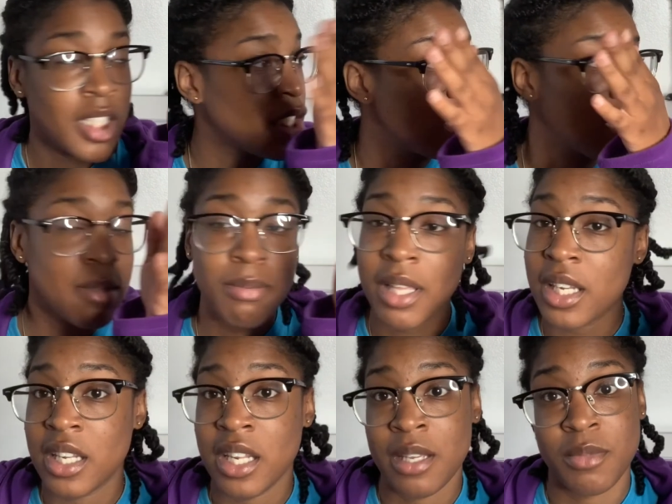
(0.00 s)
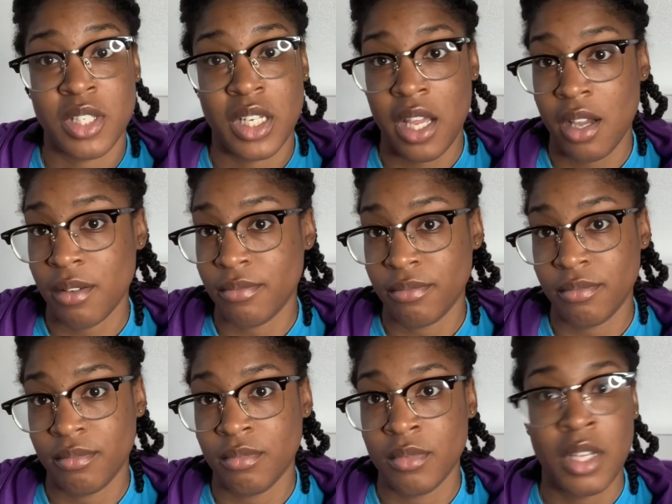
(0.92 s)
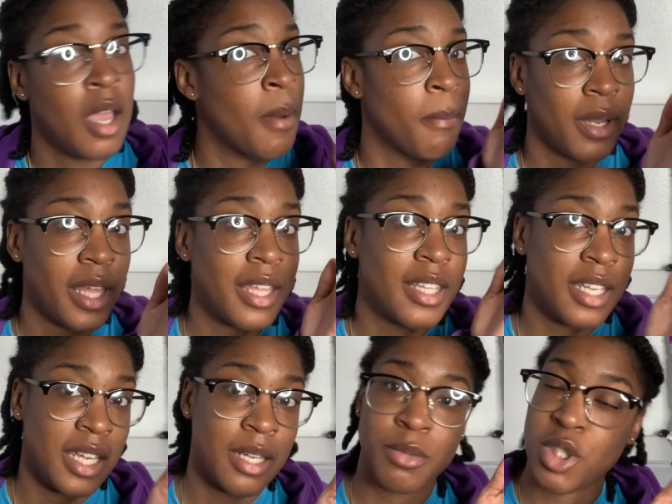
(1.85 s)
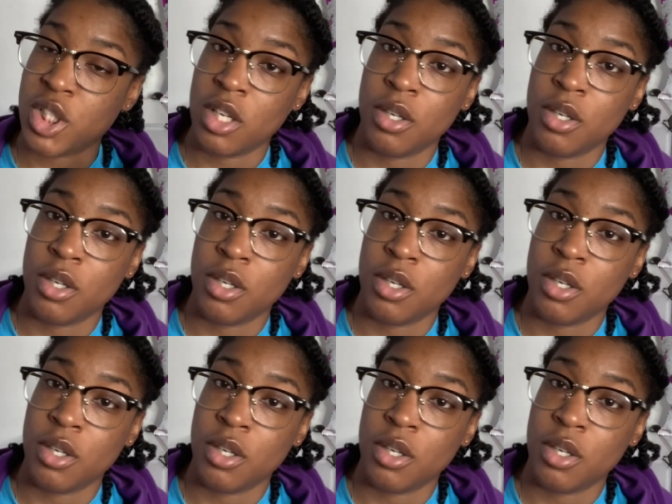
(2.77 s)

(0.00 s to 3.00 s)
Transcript: Just play the damn shit out. Play the damn show.